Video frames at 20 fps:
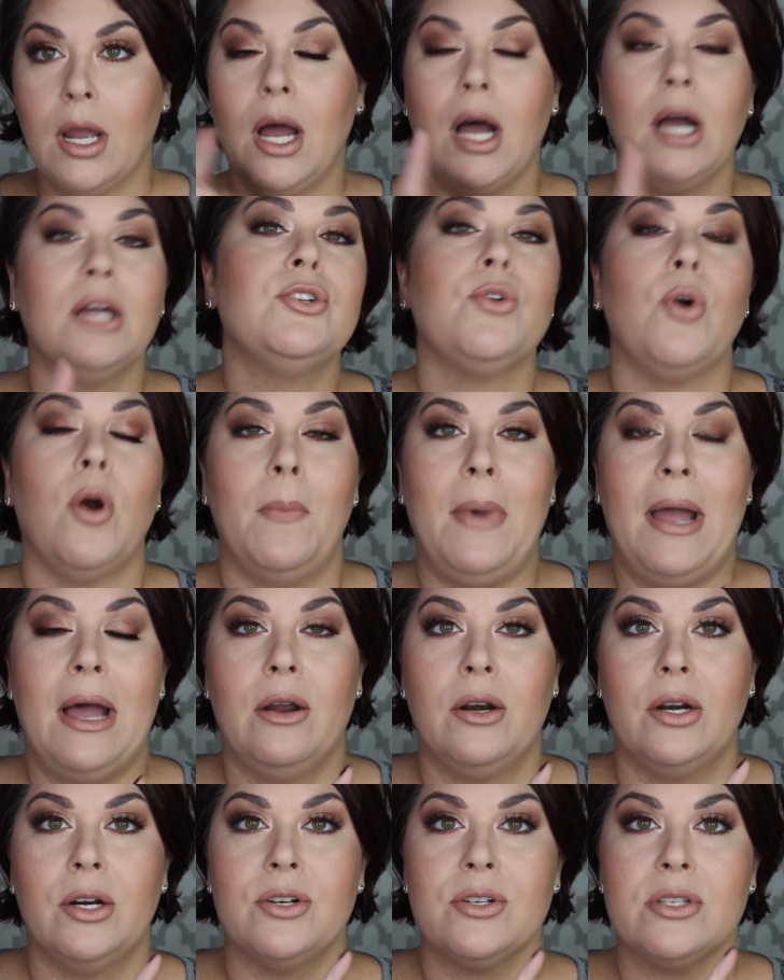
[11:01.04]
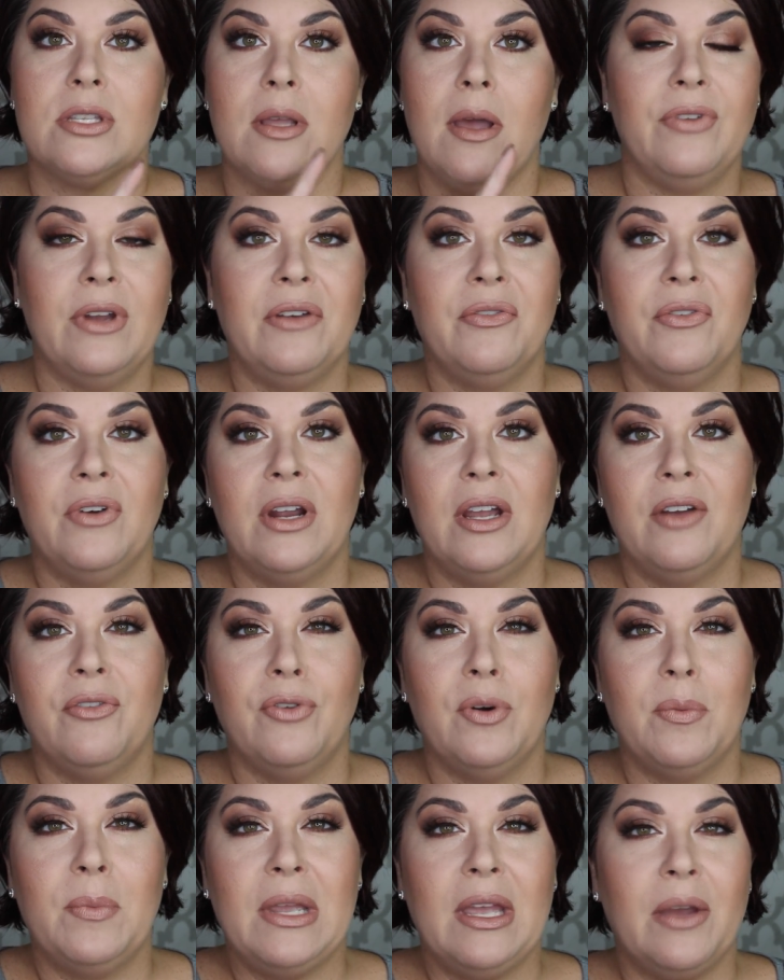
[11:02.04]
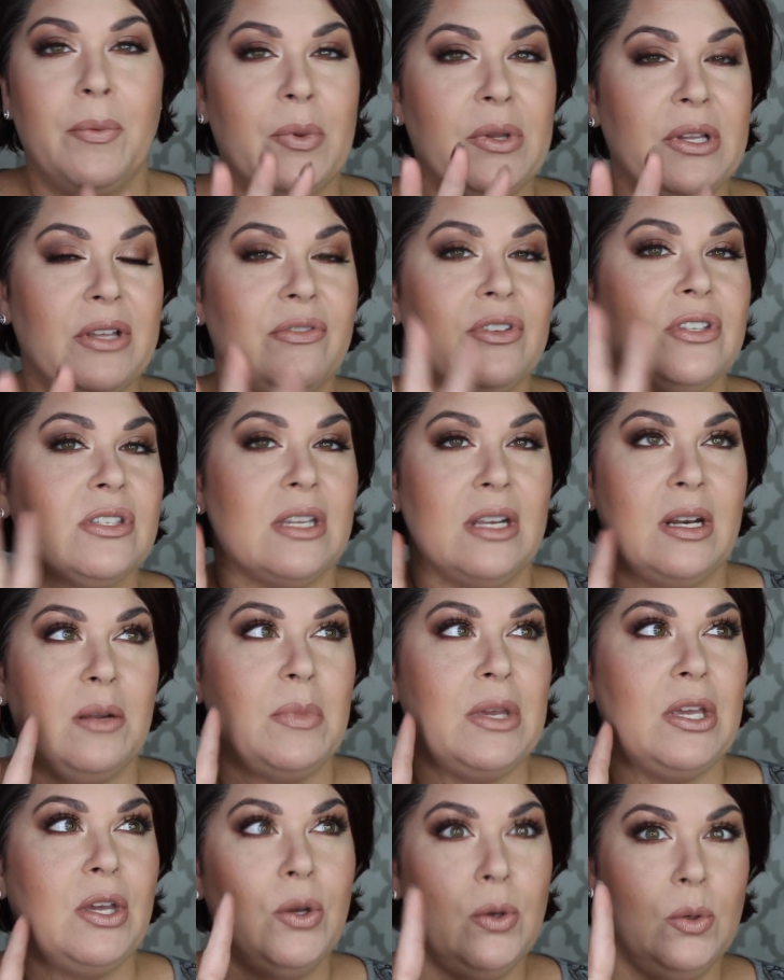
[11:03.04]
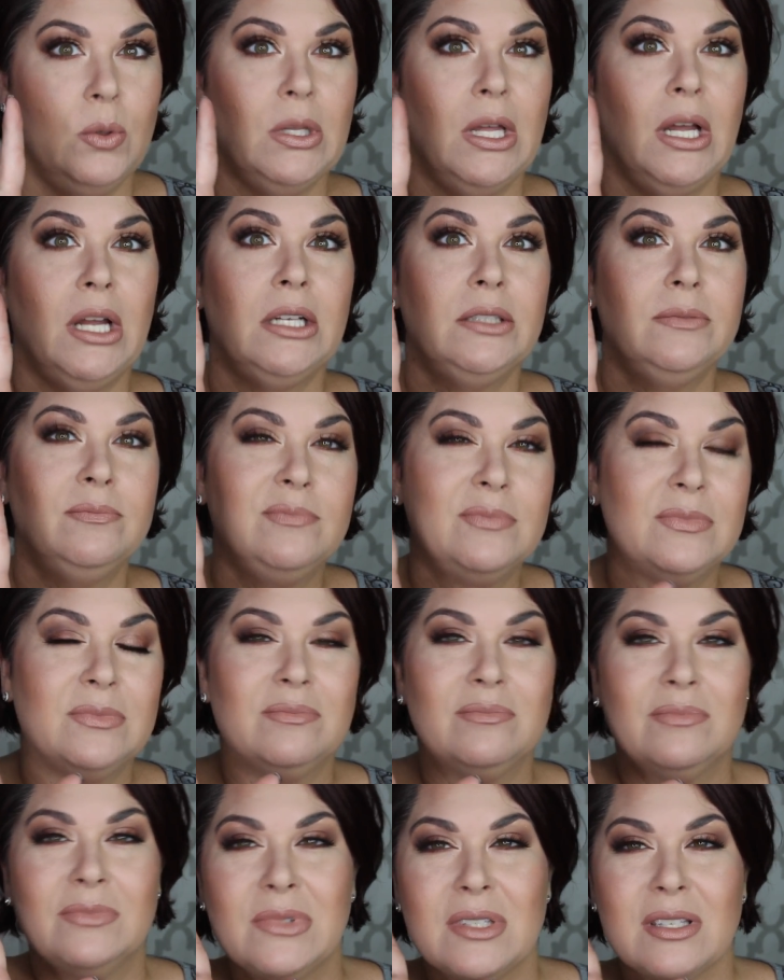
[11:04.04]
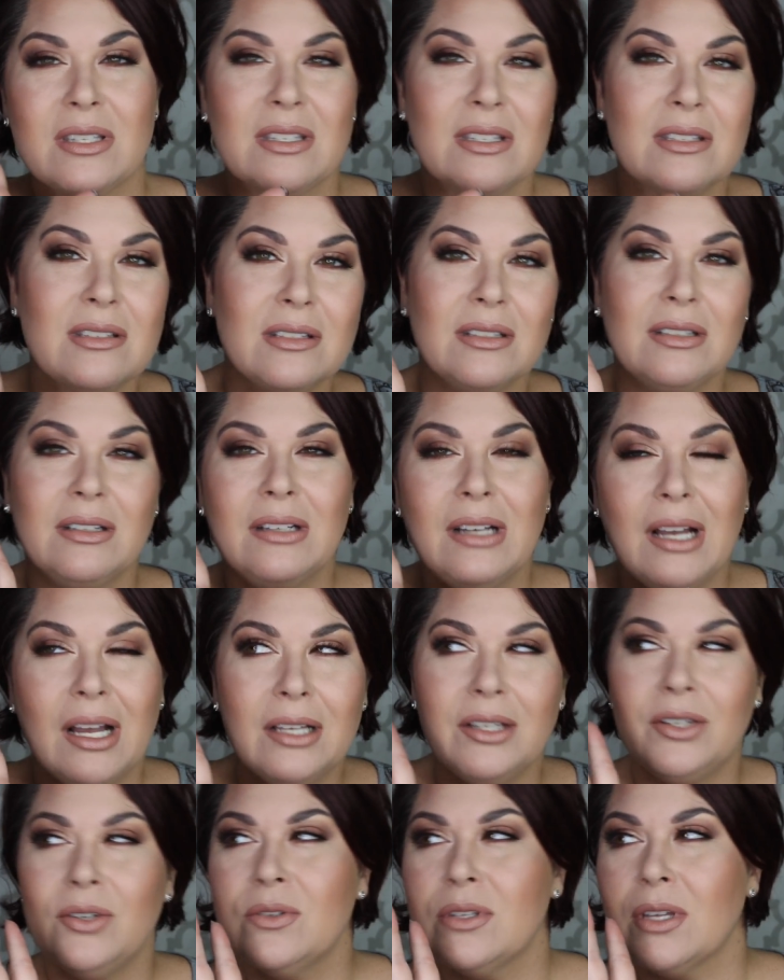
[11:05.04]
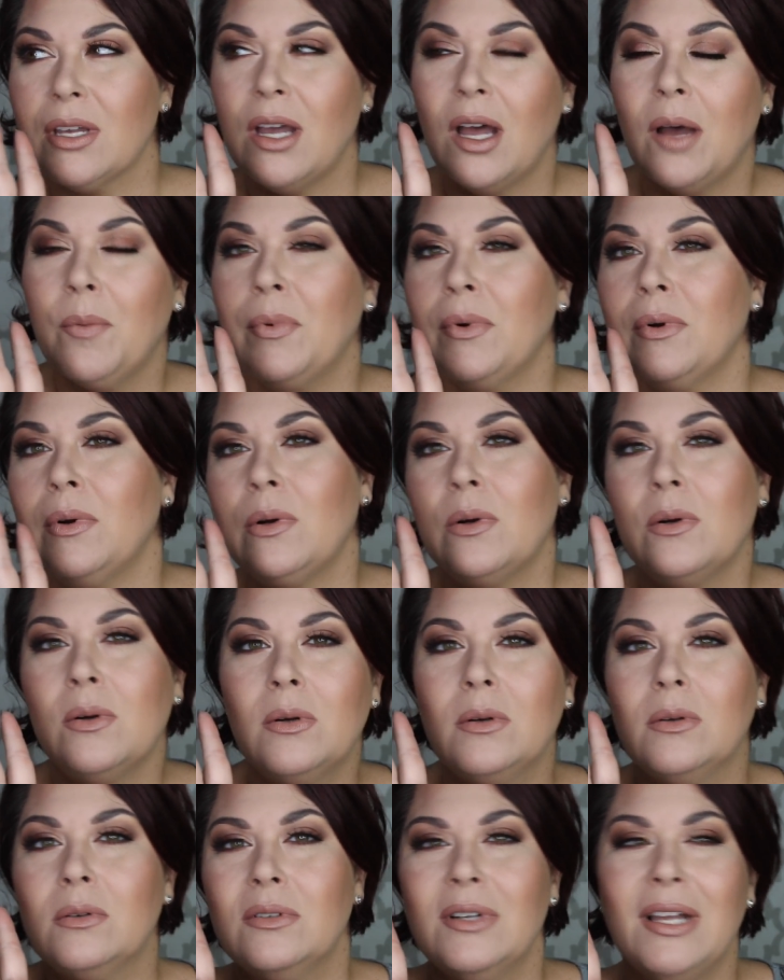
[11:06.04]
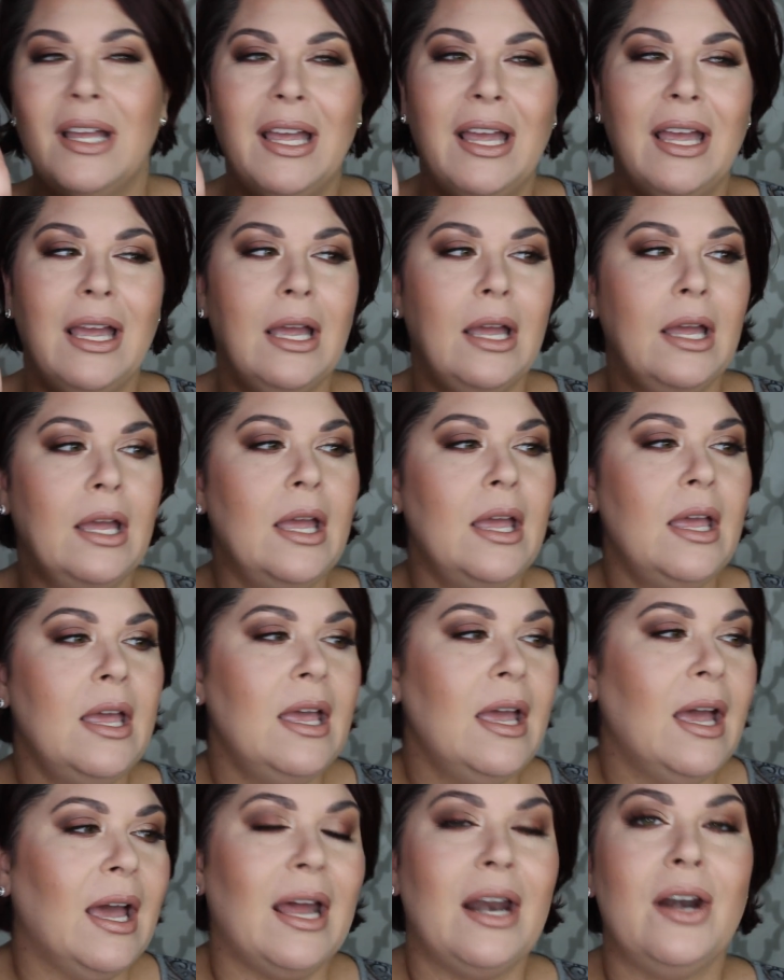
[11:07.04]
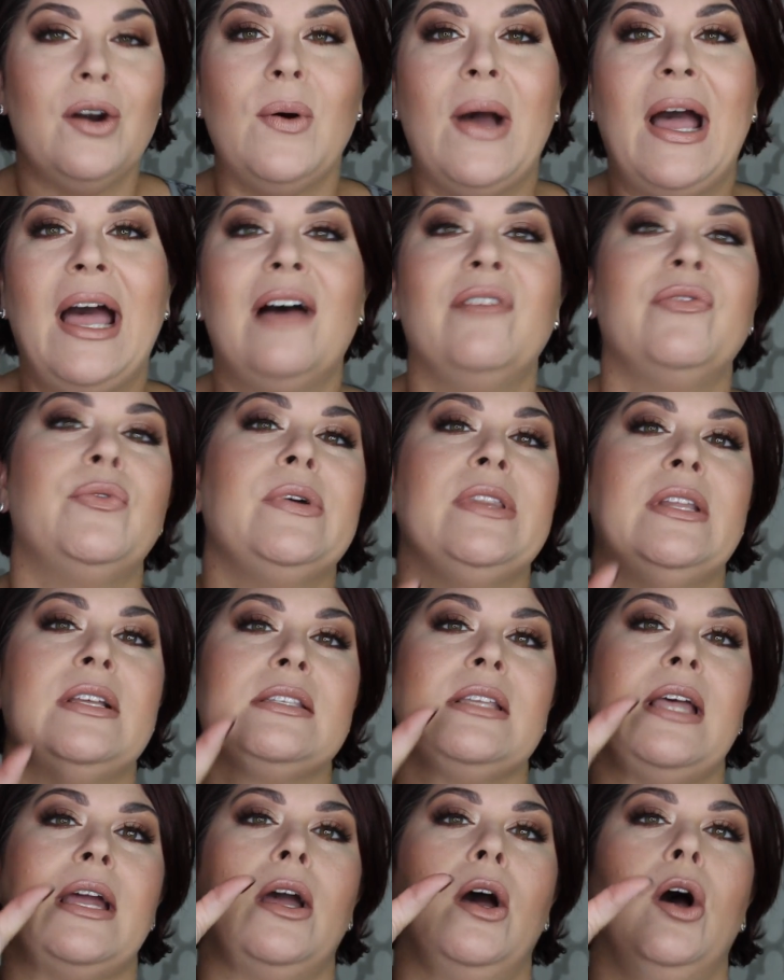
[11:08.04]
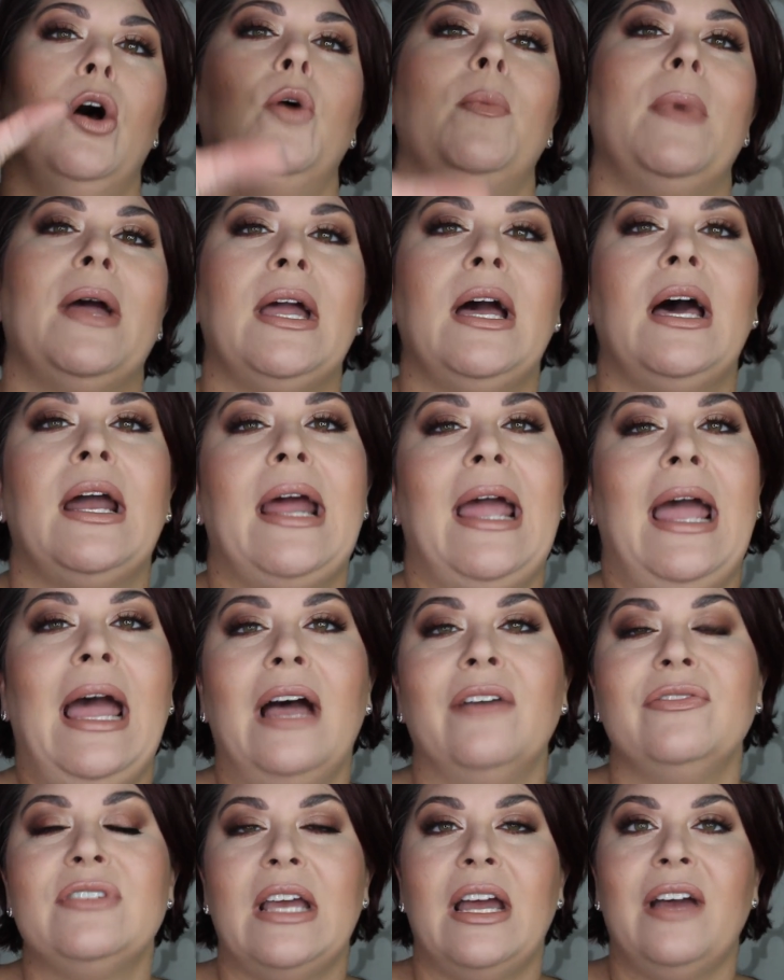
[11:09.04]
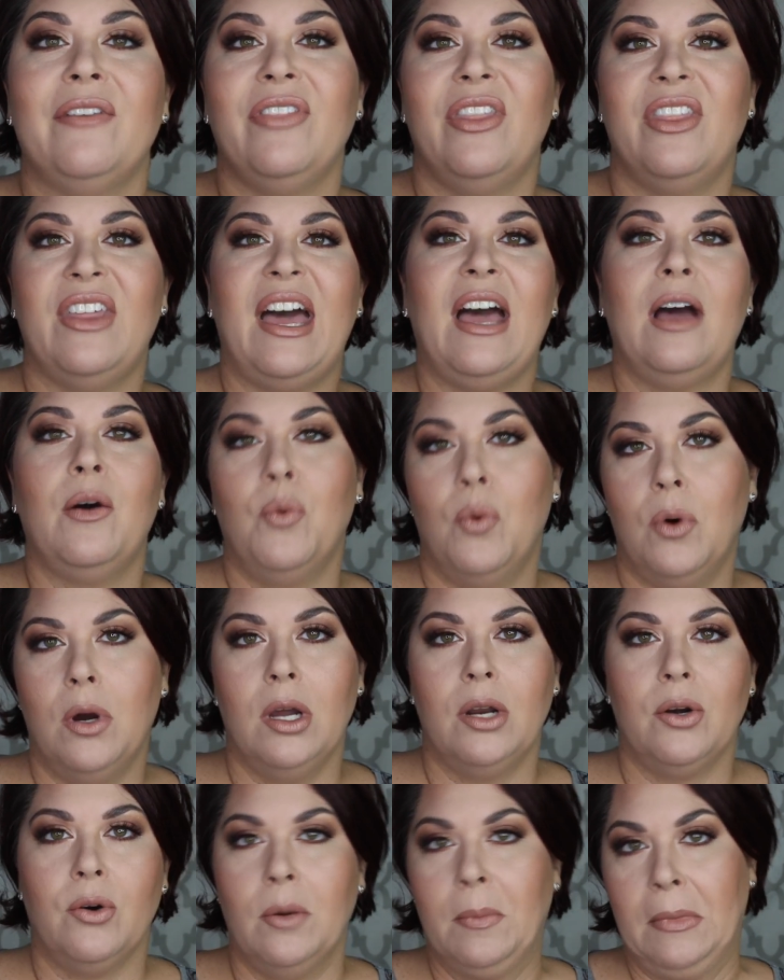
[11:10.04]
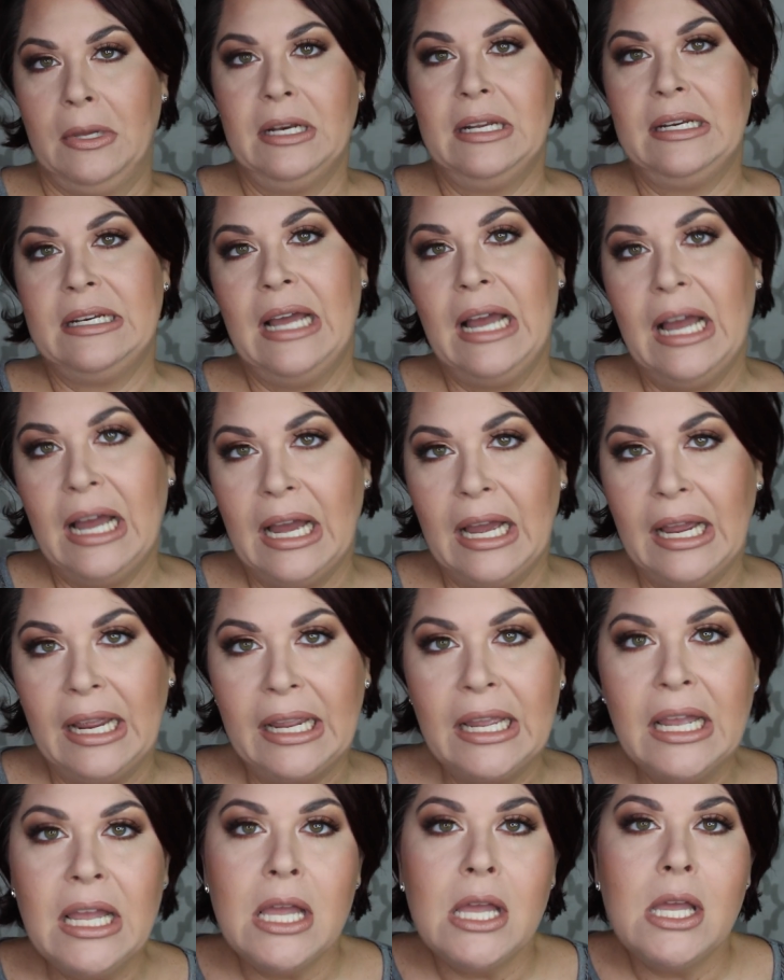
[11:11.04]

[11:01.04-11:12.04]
contour powders, favorite for me, I believe, is going to be Hoola. I use a couple. I don't have one that's like, oh my god, I have to have that one or I'm gonna die.